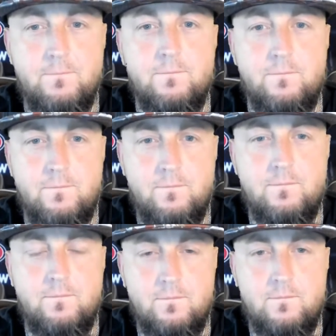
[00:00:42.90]

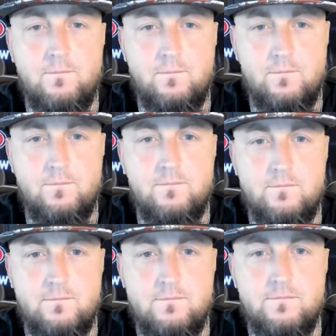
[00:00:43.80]

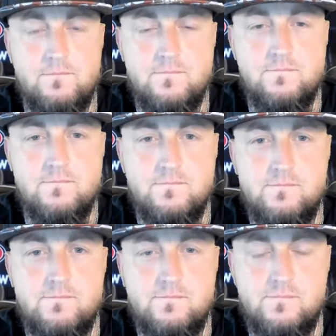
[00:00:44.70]

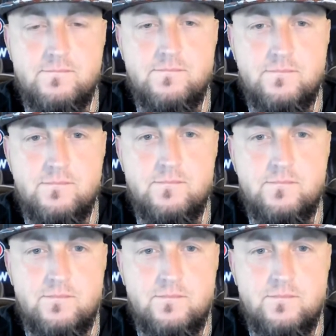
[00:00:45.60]
[no speech]